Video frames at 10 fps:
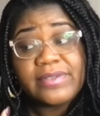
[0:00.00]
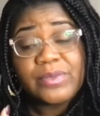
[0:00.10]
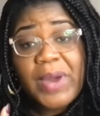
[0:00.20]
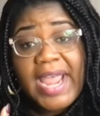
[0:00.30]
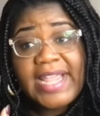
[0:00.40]

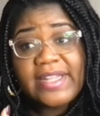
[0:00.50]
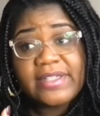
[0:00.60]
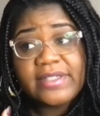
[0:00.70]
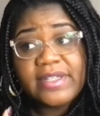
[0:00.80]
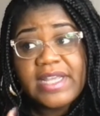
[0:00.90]
right?
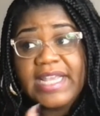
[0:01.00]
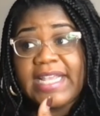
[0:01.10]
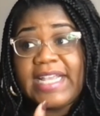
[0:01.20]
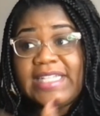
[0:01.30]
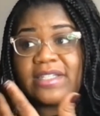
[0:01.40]

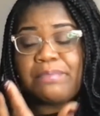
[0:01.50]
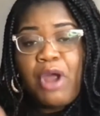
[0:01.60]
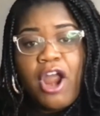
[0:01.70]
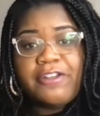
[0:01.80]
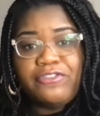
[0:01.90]
It, it's a
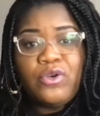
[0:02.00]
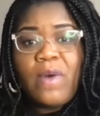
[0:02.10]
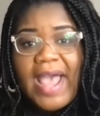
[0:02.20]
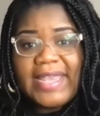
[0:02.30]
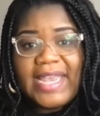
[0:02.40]
part of who
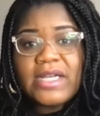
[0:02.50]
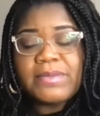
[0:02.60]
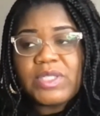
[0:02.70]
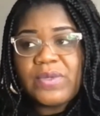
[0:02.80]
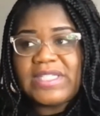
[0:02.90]
I am.
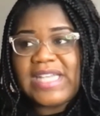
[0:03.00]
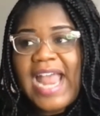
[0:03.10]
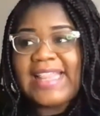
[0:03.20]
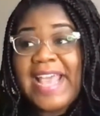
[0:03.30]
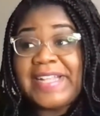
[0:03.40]
So it's
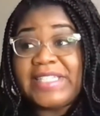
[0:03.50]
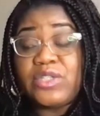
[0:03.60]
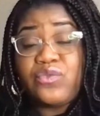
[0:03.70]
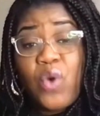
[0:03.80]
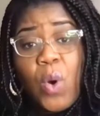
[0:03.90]
not that
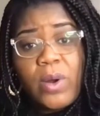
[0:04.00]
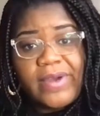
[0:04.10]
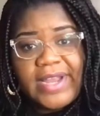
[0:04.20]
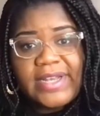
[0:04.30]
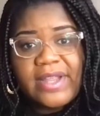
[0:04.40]
it's
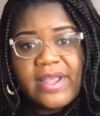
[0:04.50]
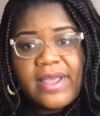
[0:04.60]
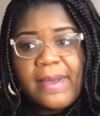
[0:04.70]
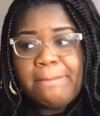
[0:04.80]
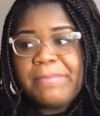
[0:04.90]
foreign,
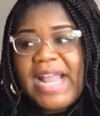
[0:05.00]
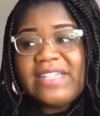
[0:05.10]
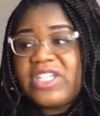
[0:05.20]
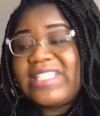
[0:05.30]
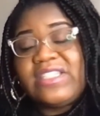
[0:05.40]
but I
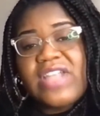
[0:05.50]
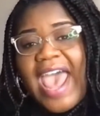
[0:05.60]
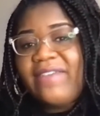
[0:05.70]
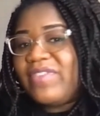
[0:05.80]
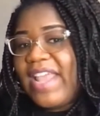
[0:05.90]
just
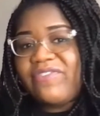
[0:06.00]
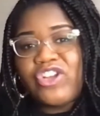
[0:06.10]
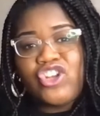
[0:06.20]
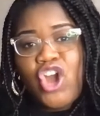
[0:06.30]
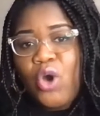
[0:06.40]
have never
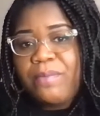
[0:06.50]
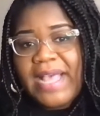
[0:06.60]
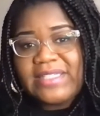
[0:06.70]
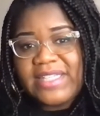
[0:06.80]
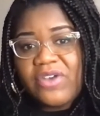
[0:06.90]
known
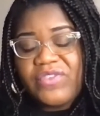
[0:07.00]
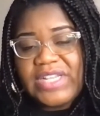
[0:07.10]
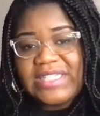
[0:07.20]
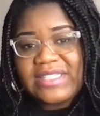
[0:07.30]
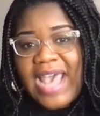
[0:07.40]
myself in
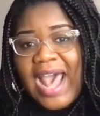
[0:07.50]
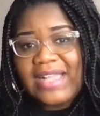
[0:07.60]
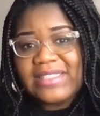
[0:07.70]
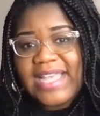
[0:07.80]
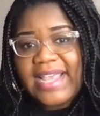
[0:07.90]
this
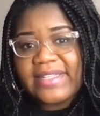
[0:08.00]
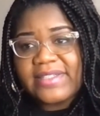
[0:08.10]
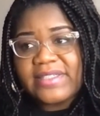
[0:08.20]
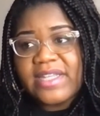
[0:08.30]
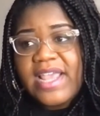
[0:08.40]

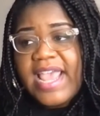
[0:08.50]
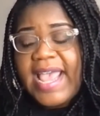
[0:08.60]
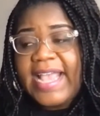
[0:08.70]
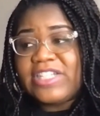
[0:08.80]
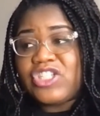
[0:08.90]
context.
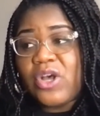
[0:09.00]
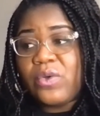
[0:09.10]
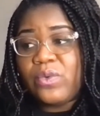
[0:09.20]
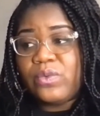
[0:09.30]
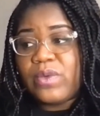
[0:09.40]
And
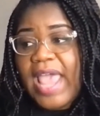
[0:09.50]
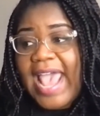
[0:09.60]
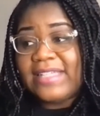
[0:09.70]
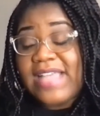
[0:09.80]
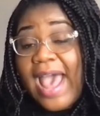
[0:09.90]
so
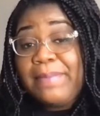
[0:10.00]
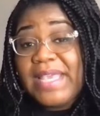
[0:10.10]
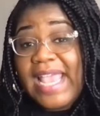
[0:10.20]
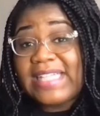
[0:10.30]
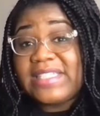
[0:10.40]
as I
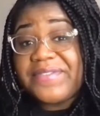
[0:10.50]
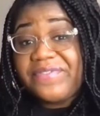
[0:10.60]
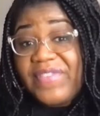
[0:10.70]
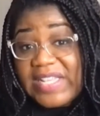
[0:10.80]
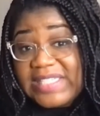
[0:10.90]
began to
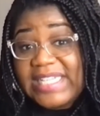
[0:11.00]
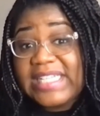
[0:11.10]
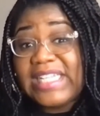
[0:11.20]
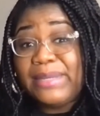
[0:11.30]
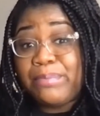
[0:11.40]

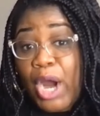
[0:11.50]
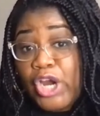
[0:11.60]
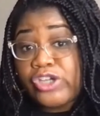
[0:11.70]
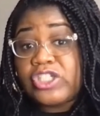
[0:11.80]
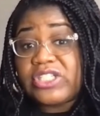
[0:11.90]
physically
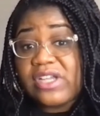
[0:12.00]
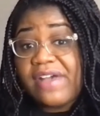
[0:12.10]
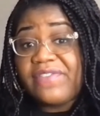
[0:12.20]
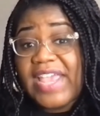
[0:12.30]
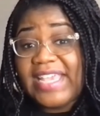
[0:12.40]
purge
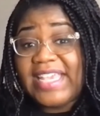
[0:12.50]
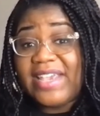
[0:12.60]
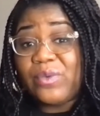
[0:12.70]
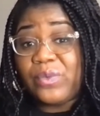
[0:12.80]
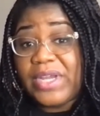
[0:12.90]
stuff and
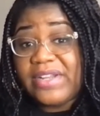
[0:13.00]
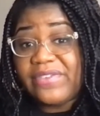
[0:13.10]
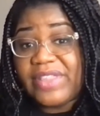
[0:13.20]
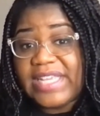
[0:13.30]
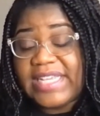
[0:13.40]
get rid of
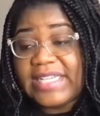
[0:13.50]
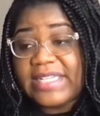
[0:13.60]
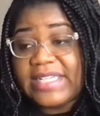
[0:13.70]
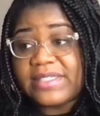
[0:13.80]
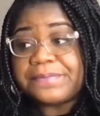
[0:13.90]

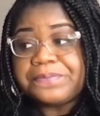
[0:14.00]
things,